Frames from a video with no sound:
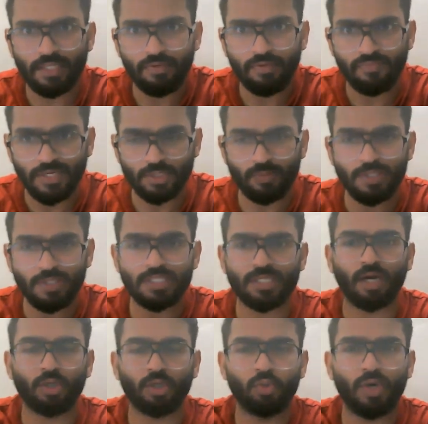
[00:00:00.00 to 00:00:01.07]
The winds will
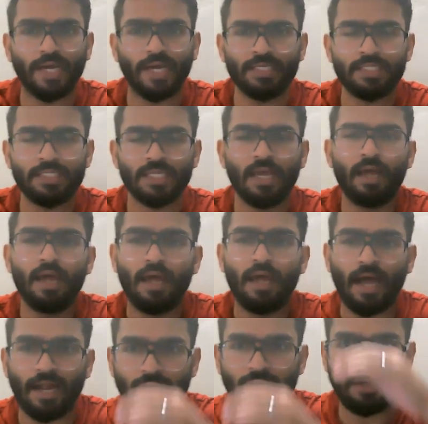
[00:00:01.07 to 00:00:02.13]
start to rise
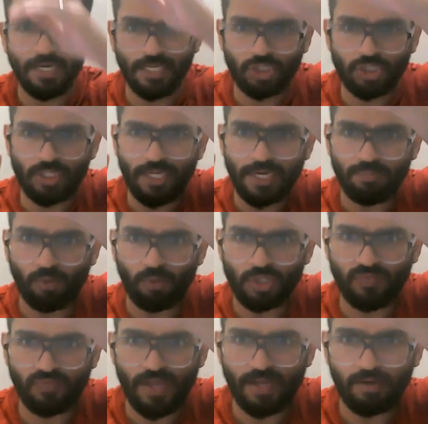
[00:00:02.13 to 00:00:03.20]
and reach the
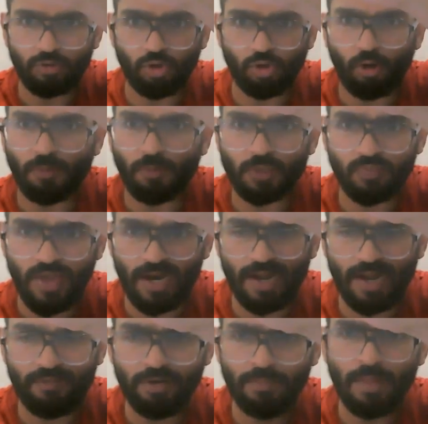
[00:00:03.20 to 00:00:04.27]
atmospheric troposphere
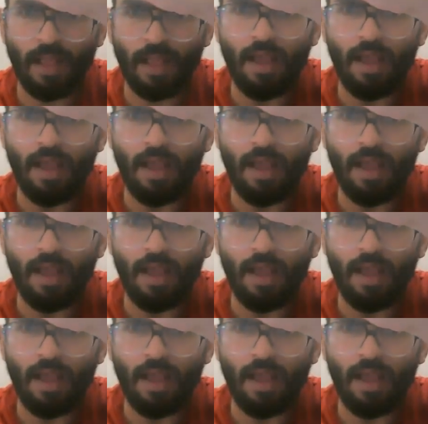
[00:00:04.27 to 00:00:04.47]
level.